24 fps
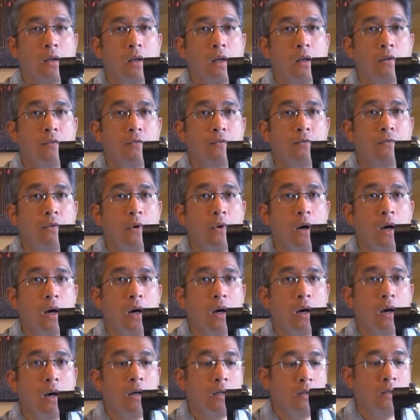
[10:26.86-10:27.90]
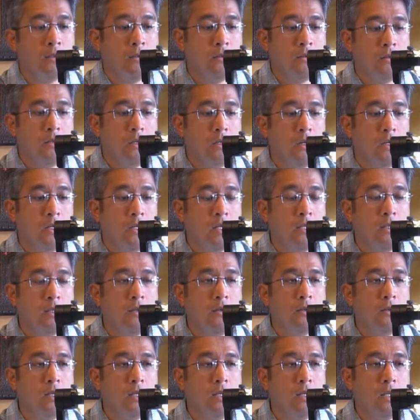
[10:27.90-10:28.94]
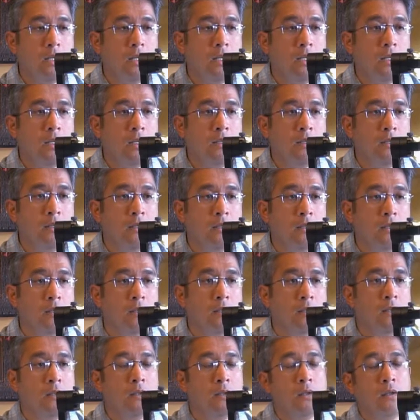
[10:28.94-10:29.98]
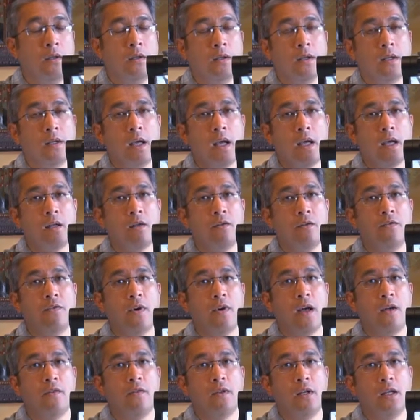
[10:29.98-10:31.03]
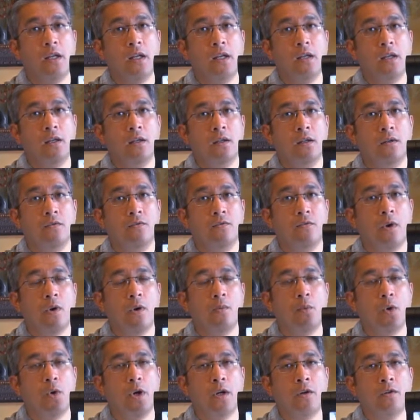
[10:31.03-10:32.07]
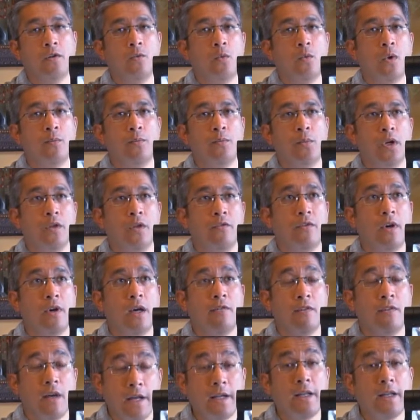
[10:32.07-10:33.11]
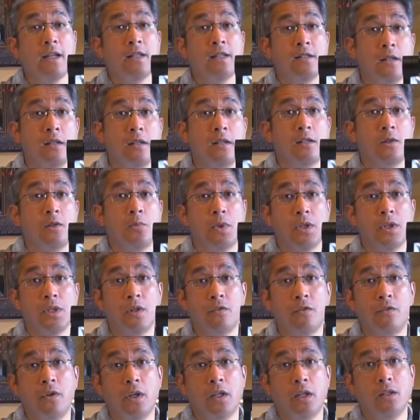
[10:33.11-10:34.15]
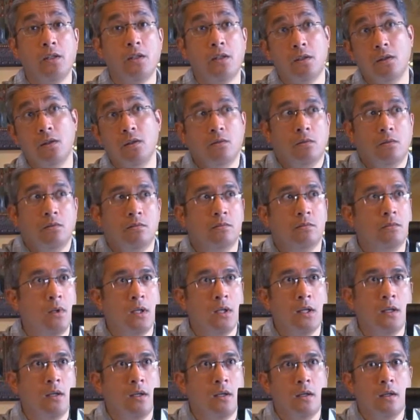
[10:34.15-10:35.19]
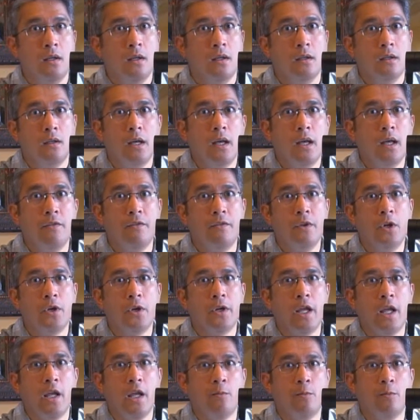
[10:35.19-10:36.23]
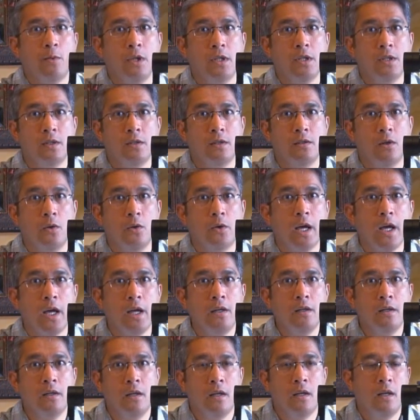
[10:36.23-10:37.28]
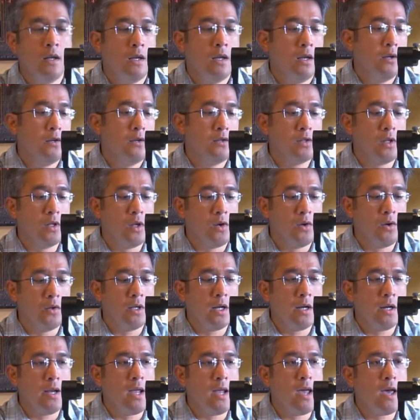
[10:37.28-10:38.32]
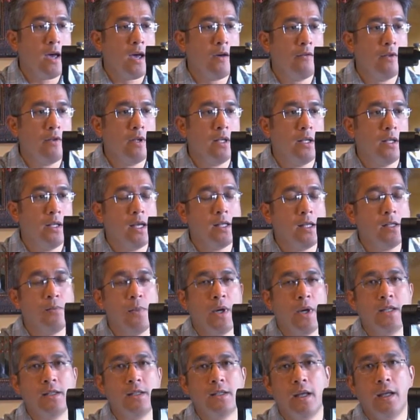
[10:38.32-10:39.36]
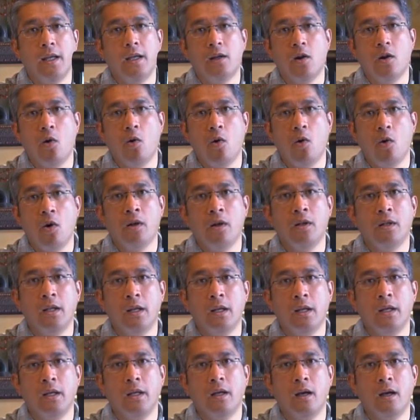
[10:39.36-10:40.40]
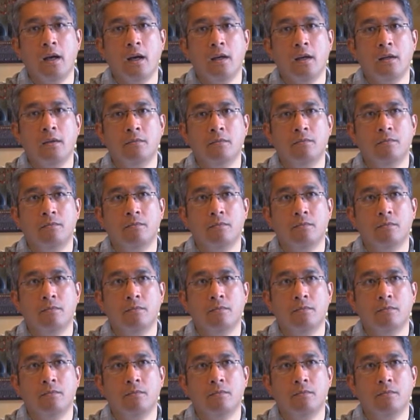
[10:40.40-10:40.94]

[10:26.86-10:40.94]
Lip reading: if you're gonna do the Canon 5D firmware 1.5, I guess it is specific to the heavier cameras, okay? So there you have it. That's my take on the